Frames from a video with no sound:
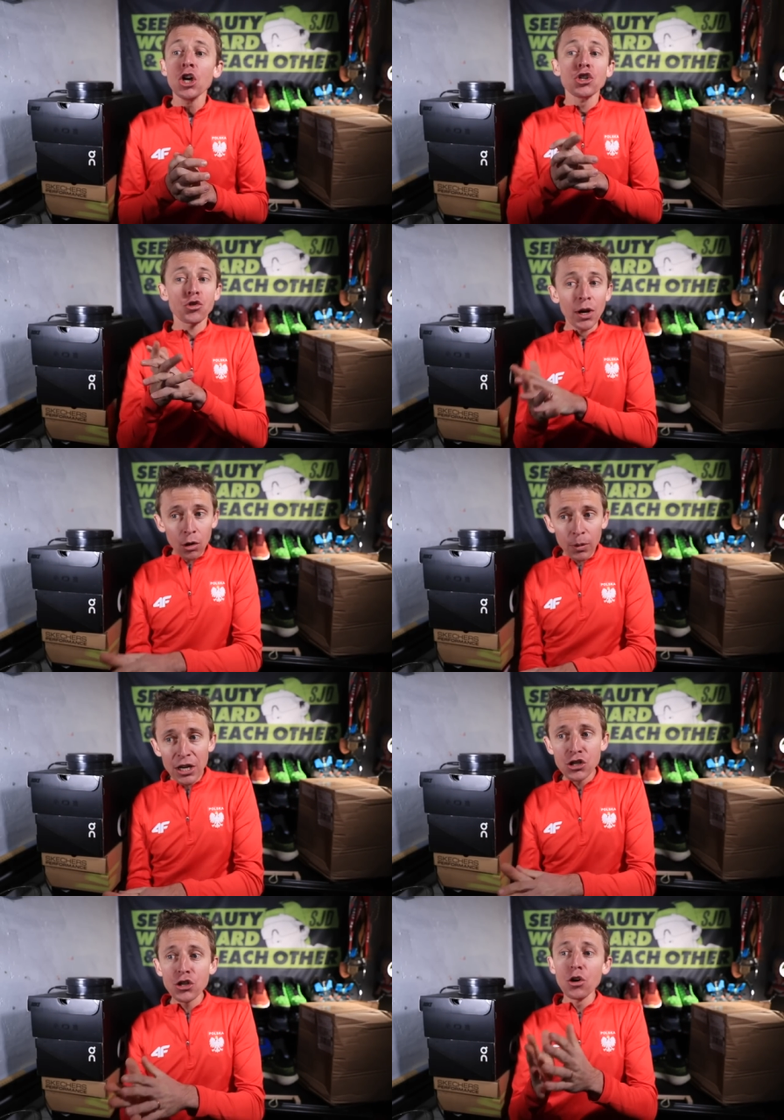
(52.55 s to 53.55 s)
Trail
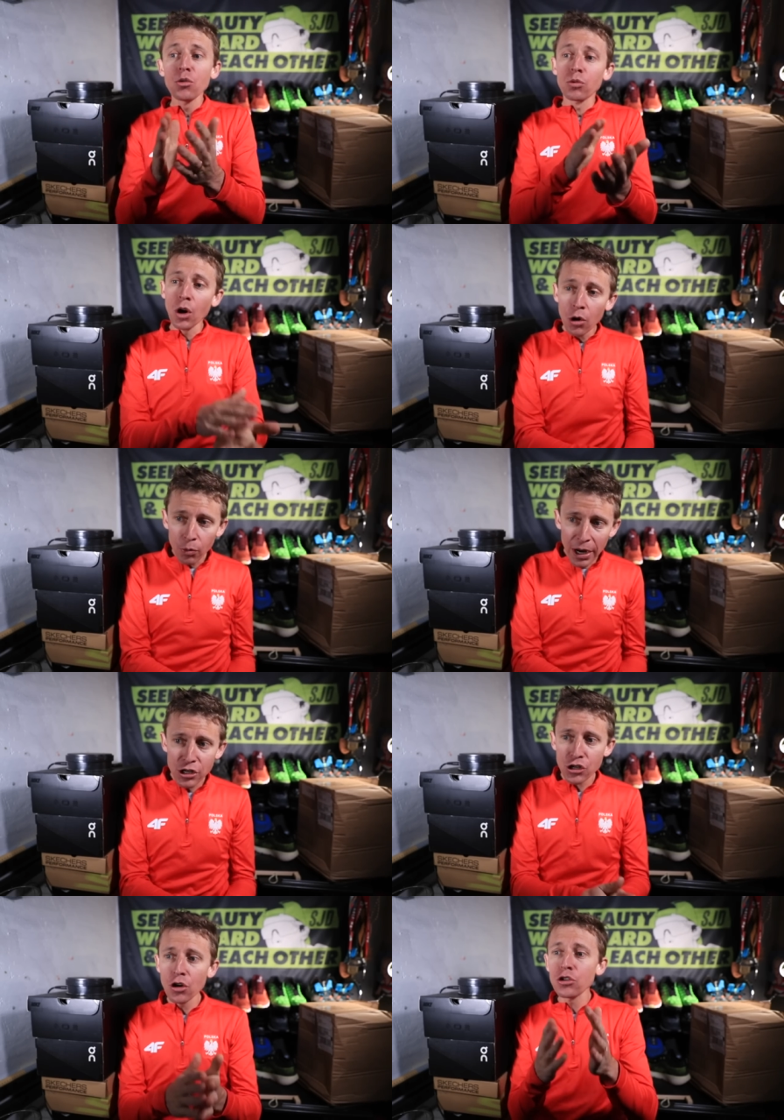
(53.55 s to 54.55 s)
race shoe, road race
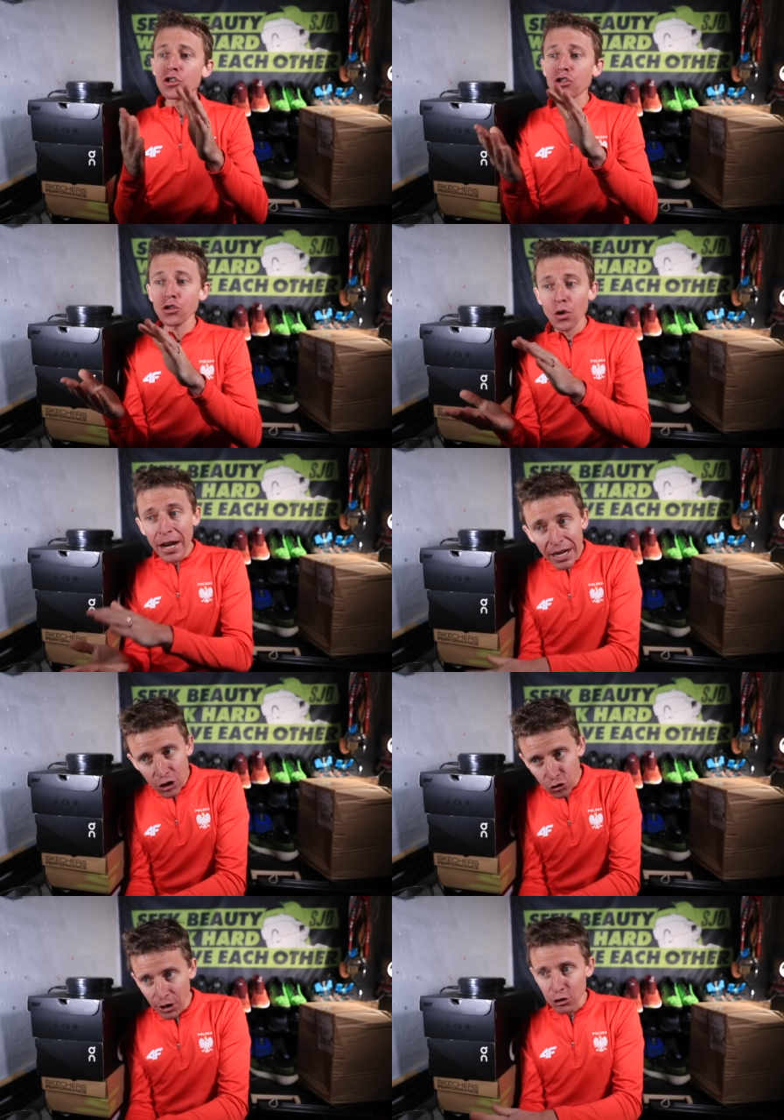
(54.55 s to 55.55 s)
shoe, training
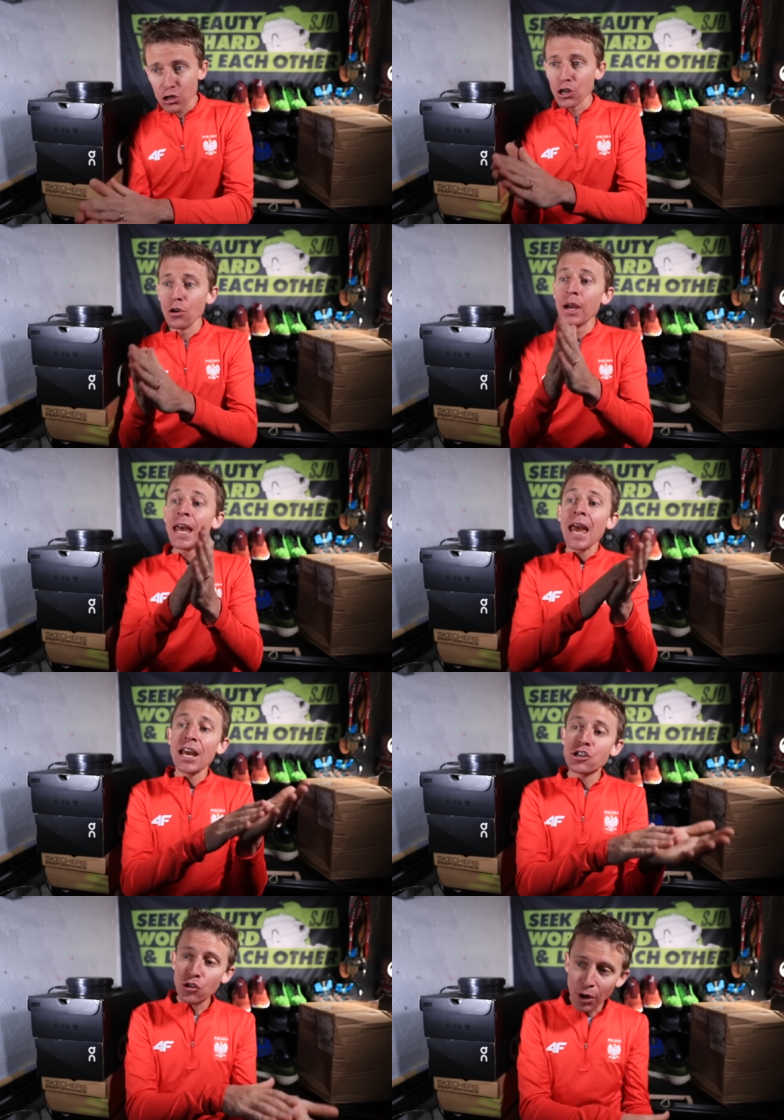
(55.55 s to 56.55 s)
trail shoe,
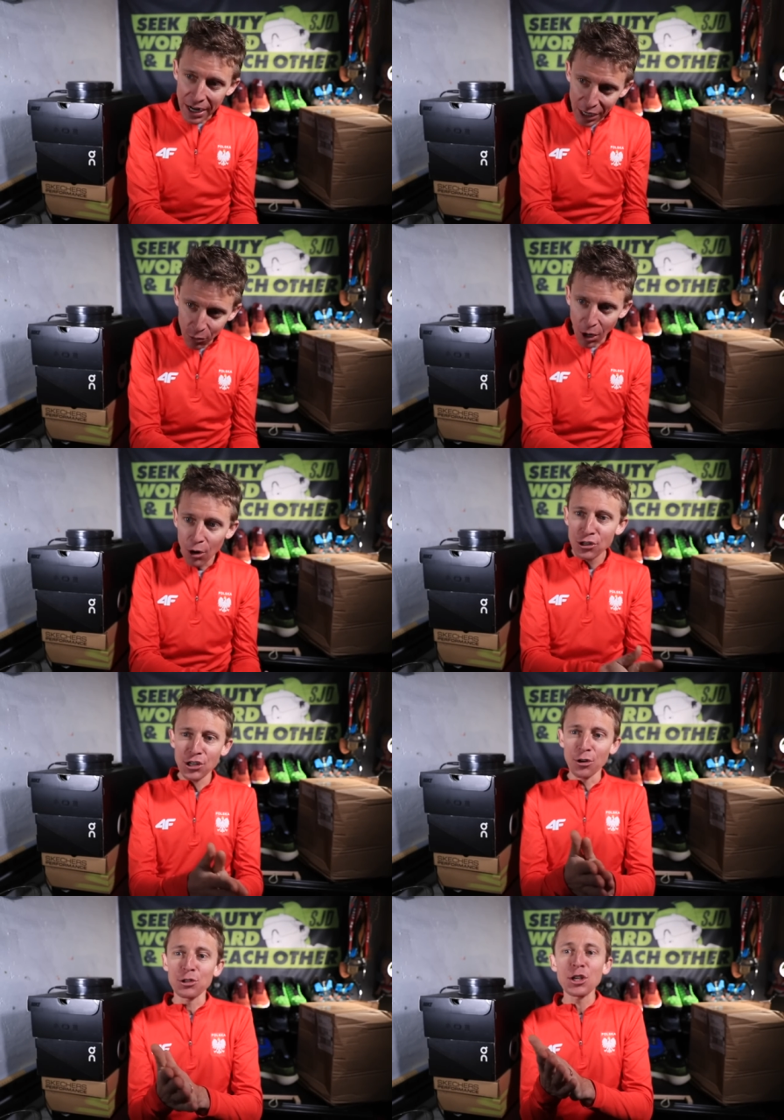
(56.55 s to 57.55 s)
and training road
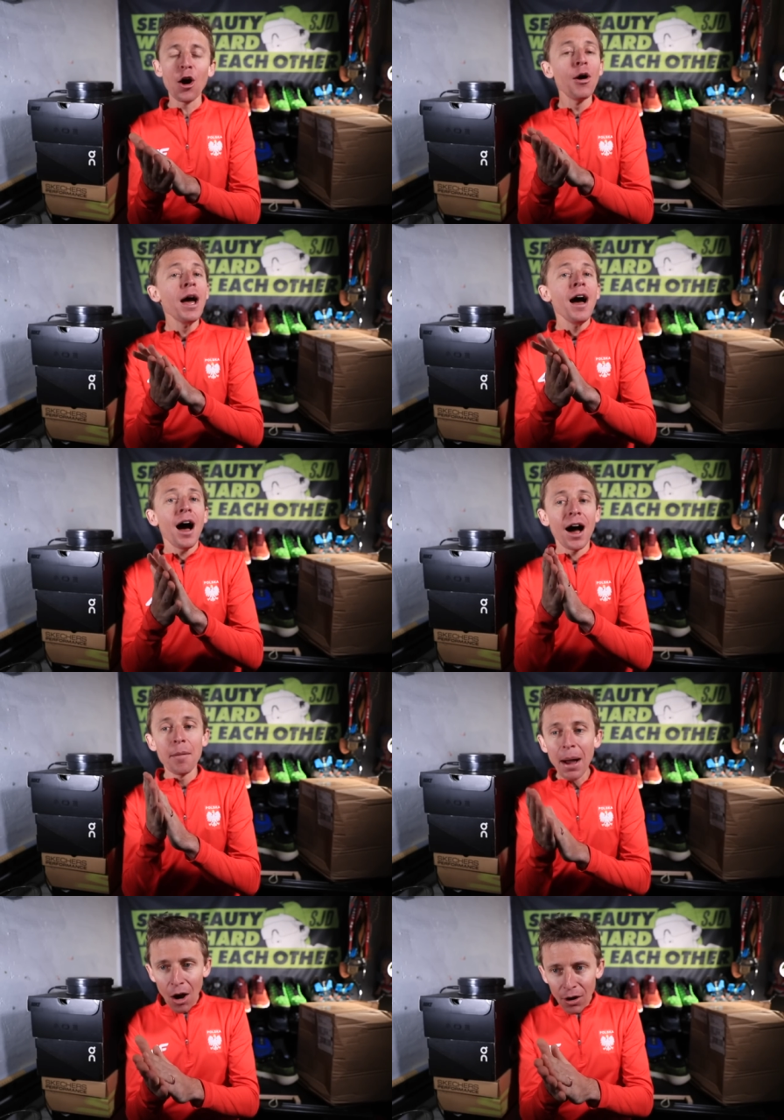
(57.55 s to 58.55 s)
shoe." So. Uh,
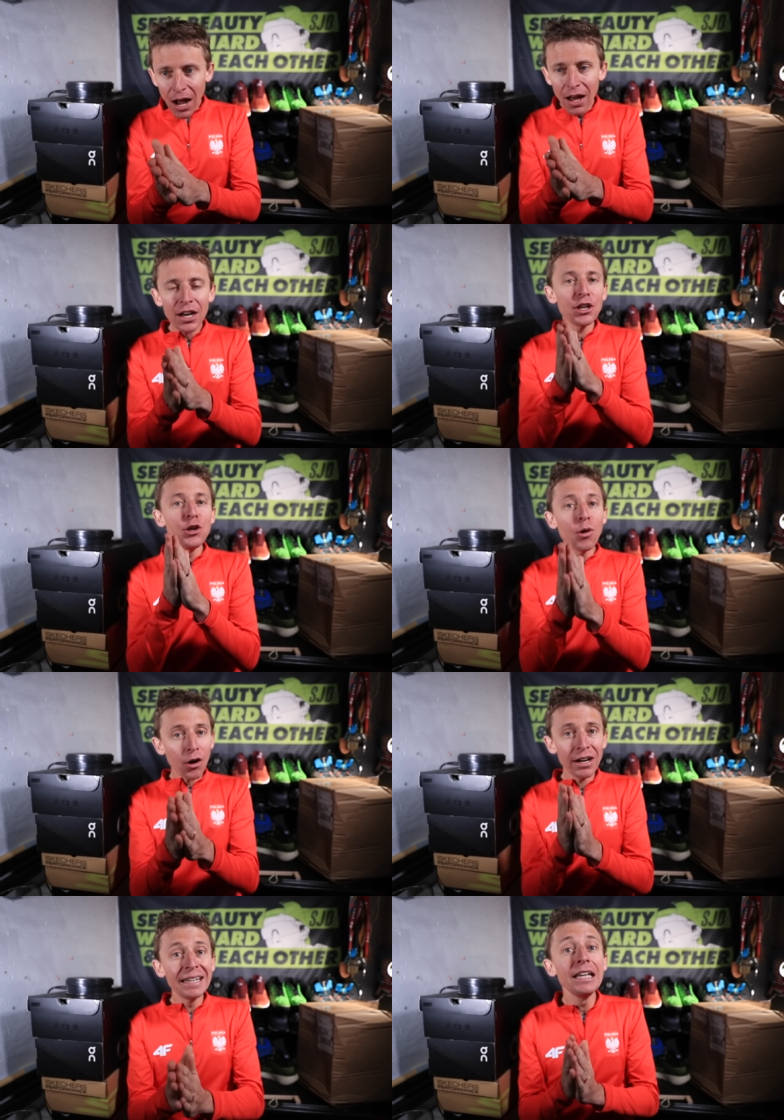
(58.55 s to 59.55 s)
Malgon, you
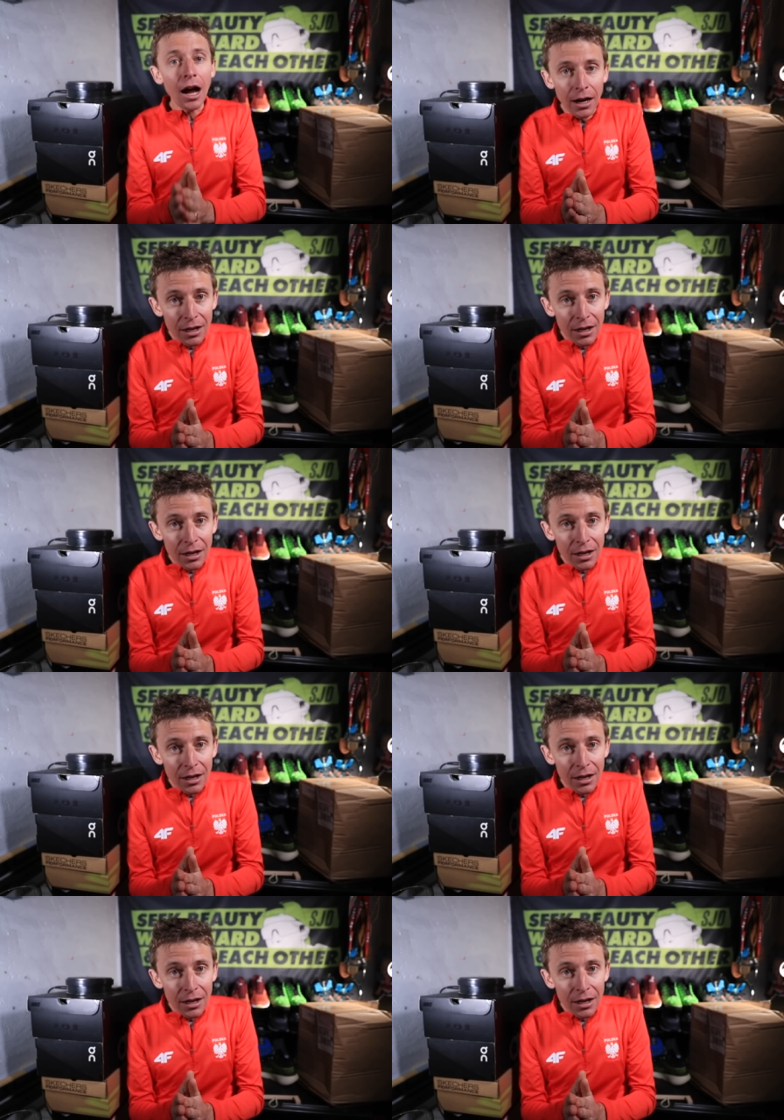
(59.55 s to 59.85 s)
are in luck